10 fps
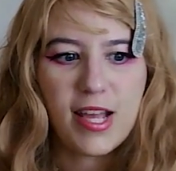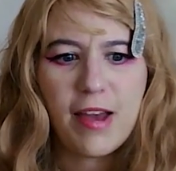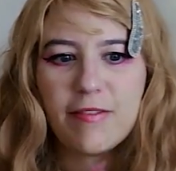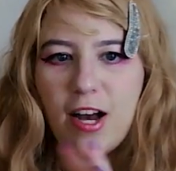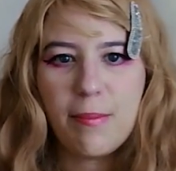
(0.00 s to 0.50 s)
I
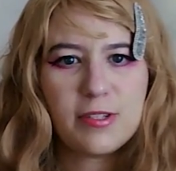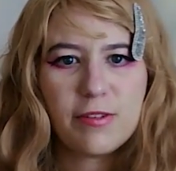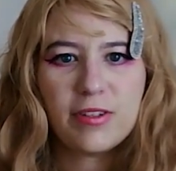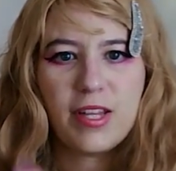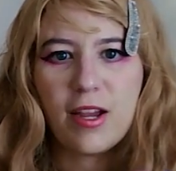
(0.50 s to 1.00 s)
have a couple
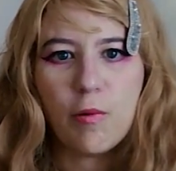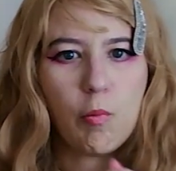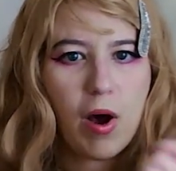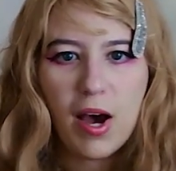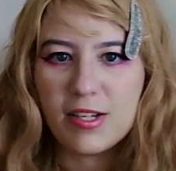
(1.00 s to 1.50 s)
different like
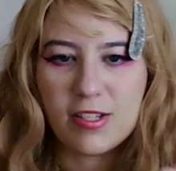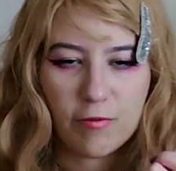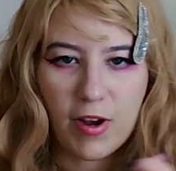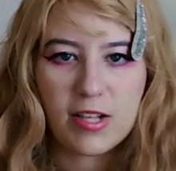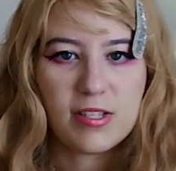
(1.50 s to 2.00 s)
wands
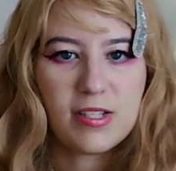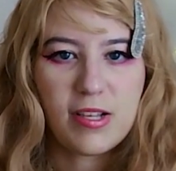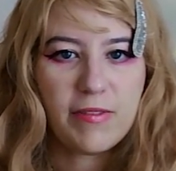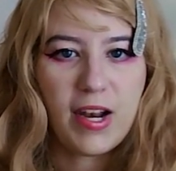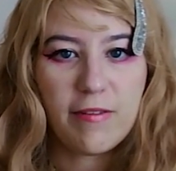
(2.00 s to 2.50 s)
and rods and
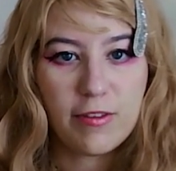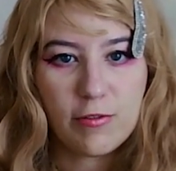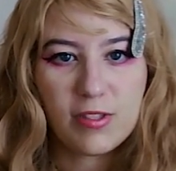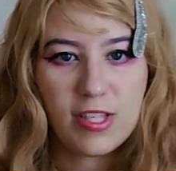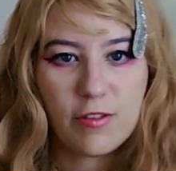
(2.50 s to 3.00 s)
stuff that I've
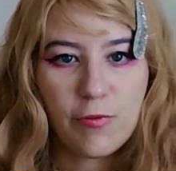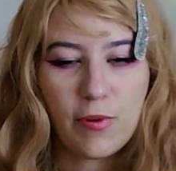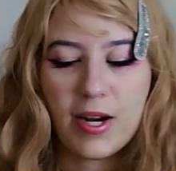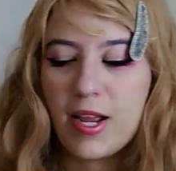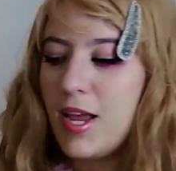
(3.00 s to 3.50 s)
used these
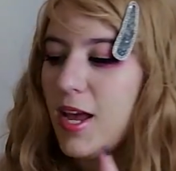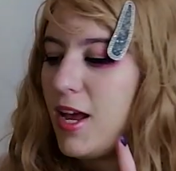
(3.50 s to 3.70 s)
for.